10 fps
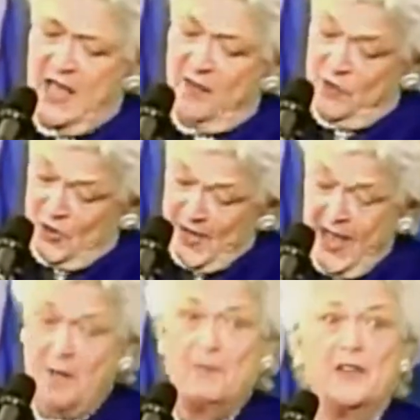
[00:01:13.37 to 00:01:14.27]
of your
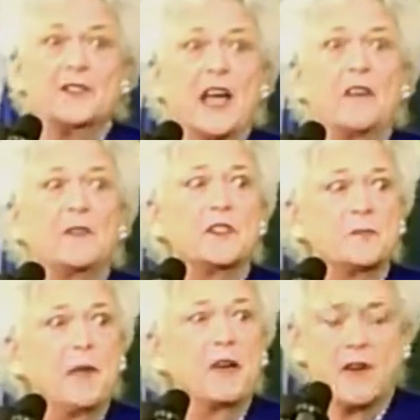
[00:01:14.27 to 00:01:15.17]
campus and the
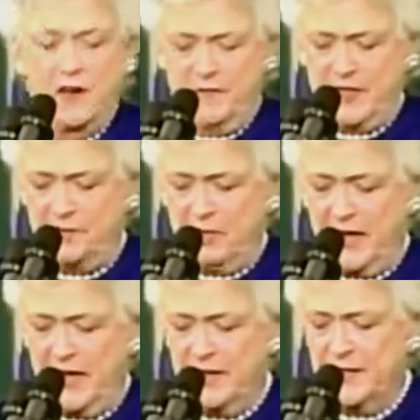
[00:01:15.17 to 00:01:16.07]
spirit of this
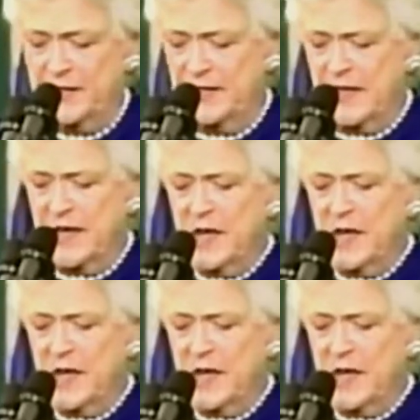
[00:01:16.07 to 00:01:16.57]
place.